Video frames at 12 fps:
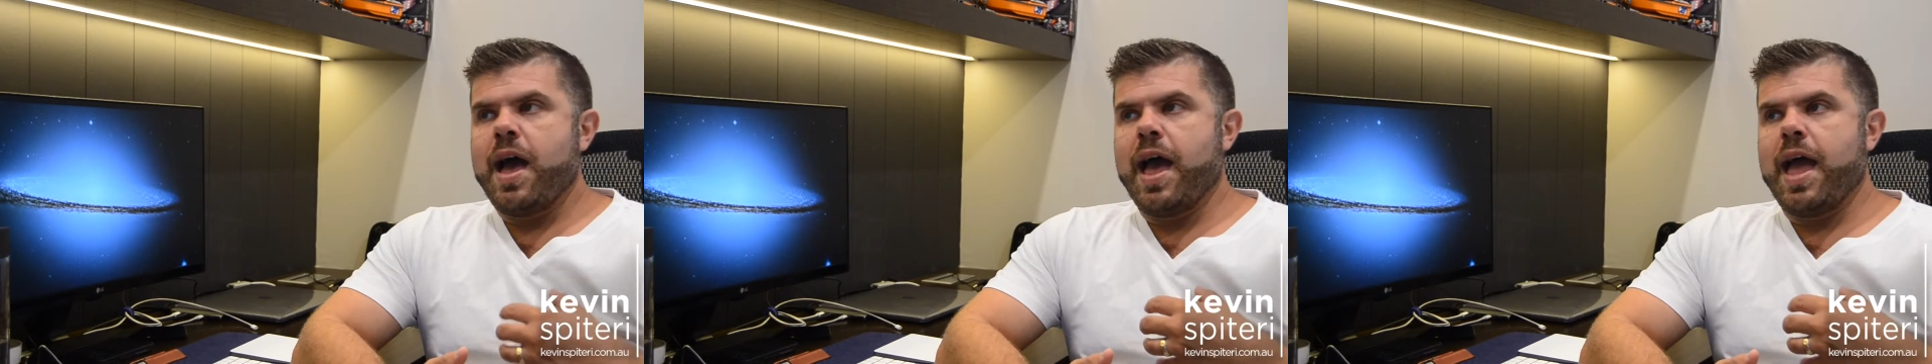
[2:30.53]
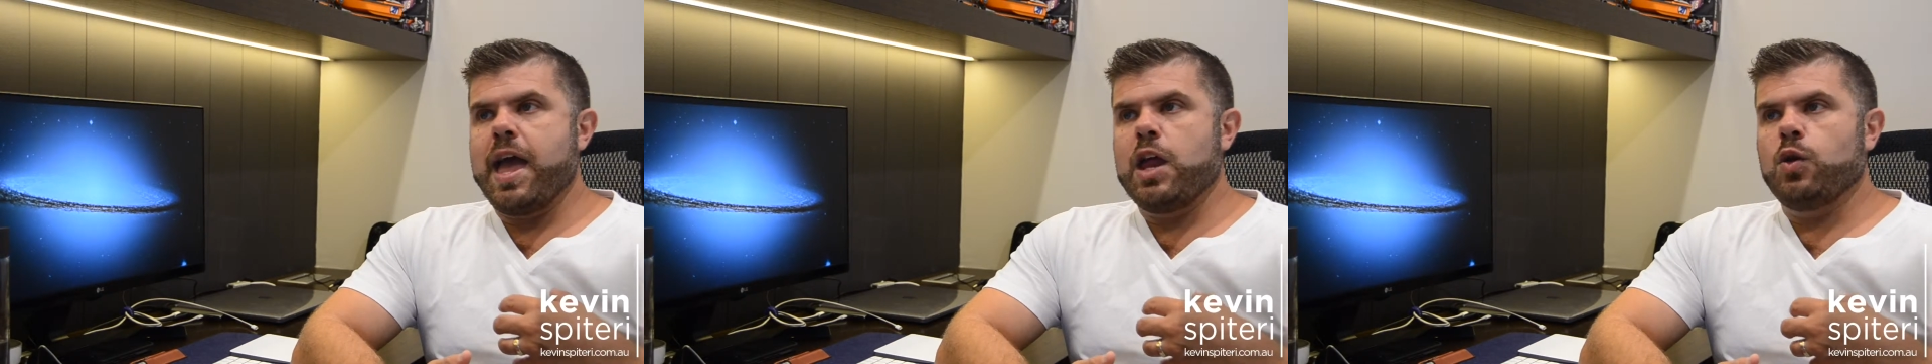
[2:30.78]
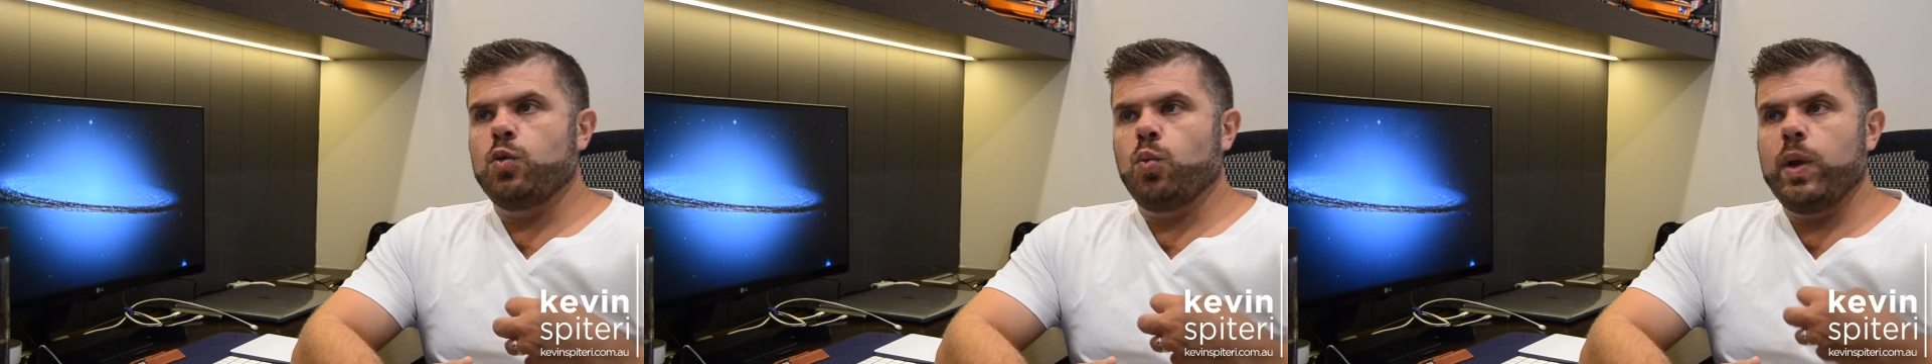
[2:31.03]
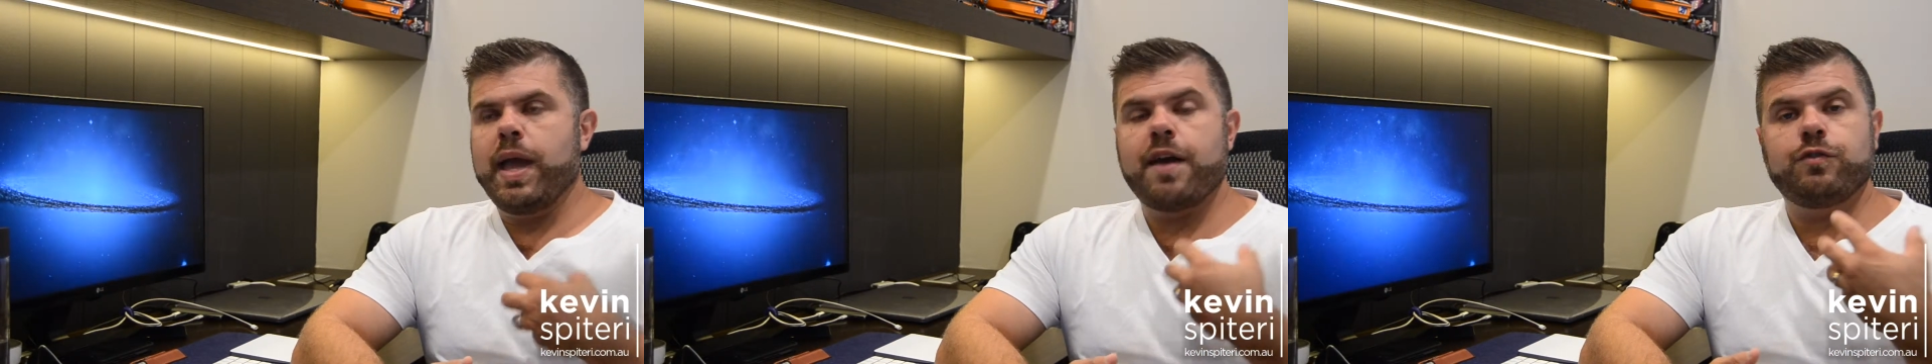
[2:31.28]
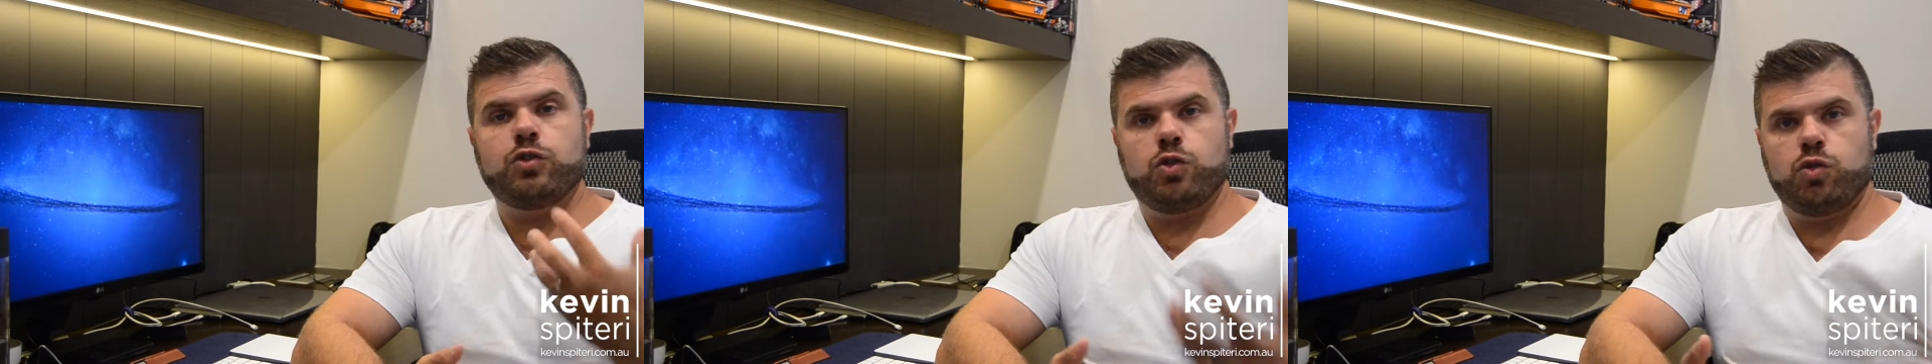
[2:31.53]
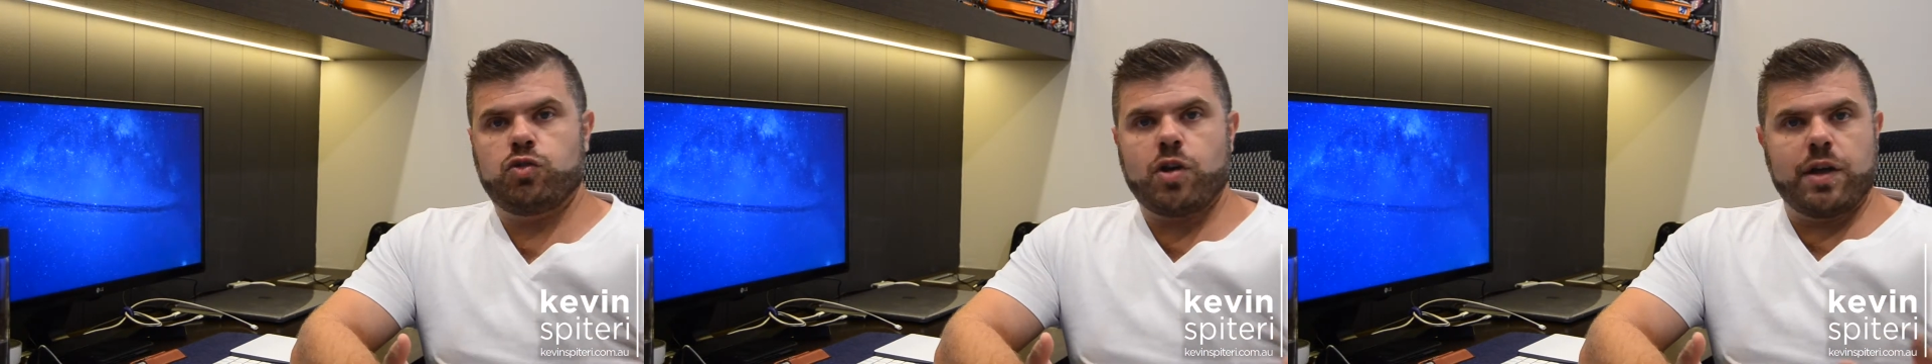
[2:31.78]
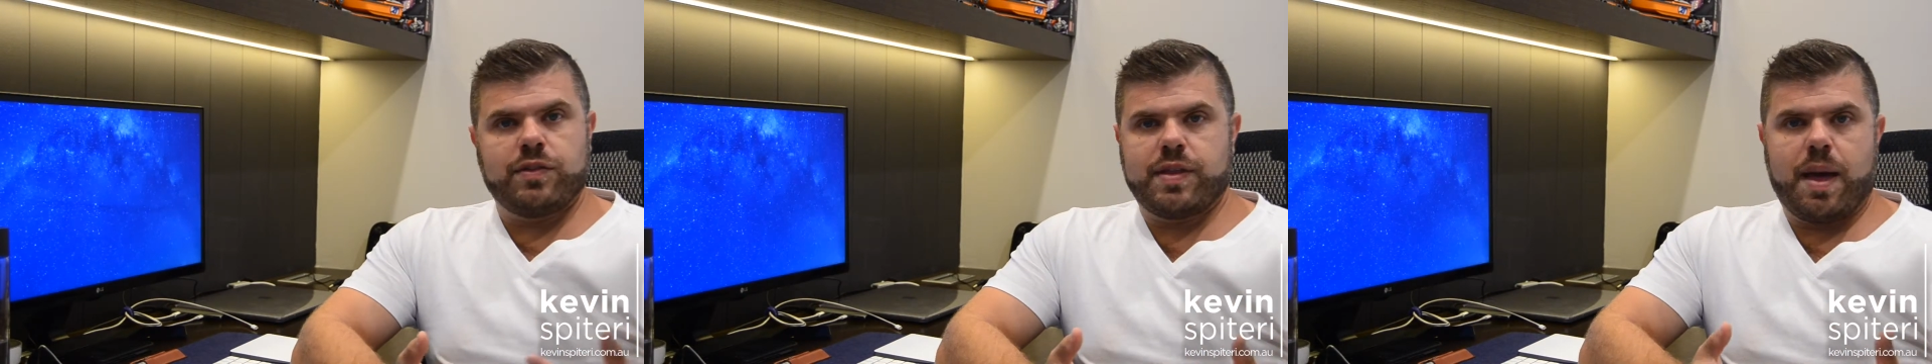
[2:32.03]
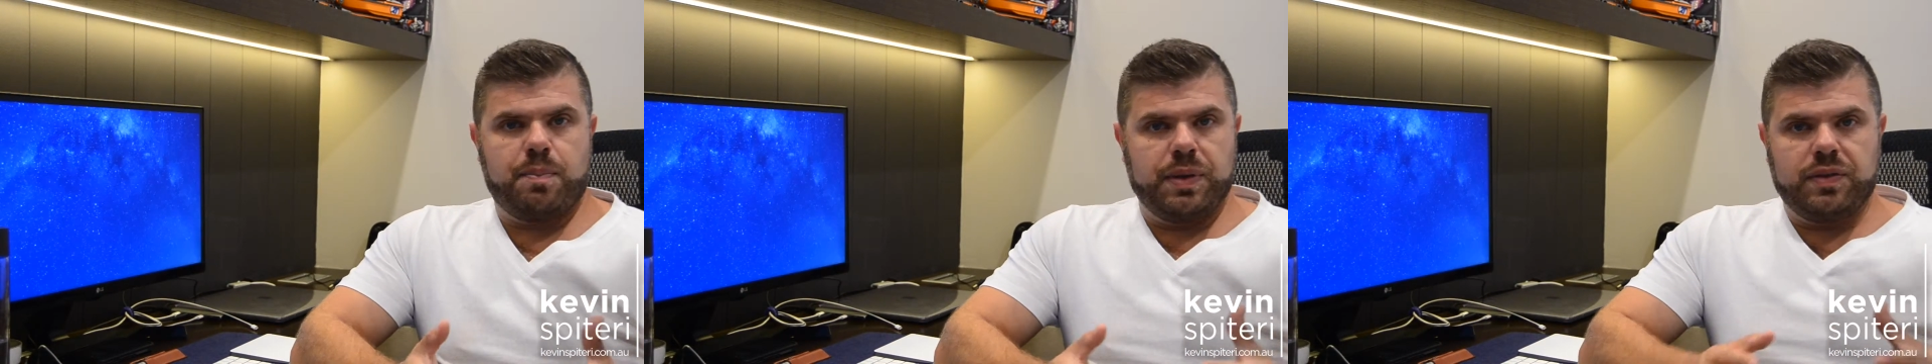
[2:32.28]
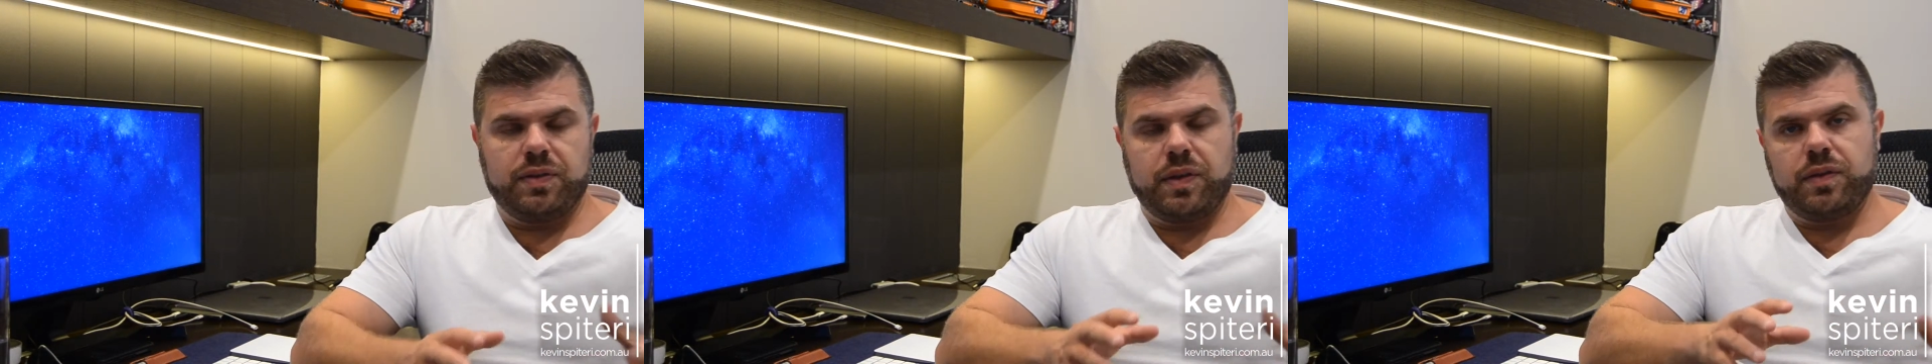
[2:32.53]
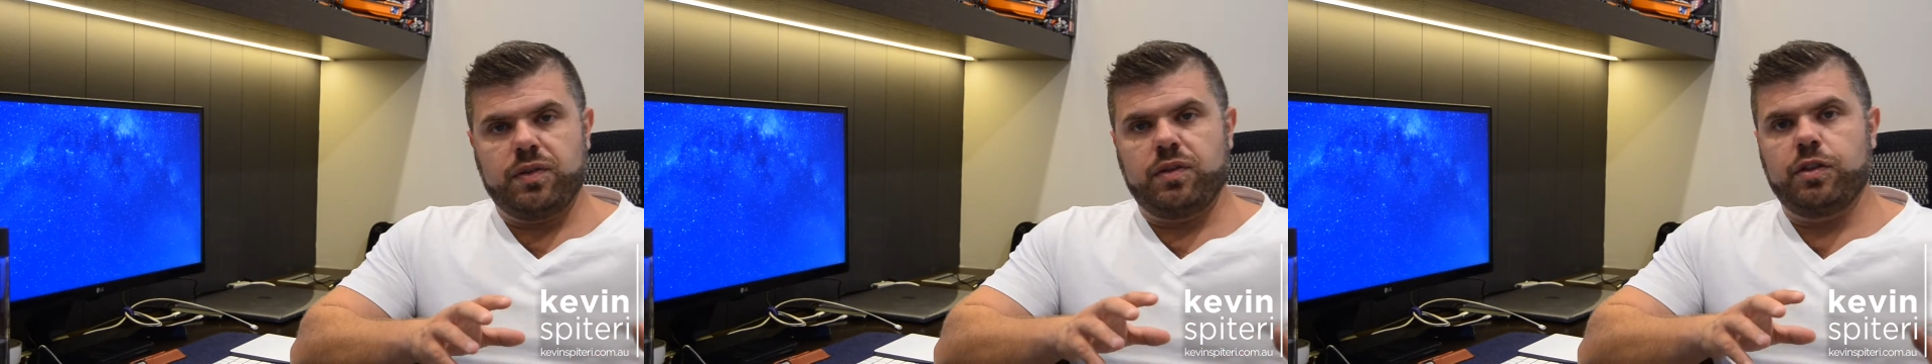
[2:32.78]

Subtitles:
and we have two sides of that business.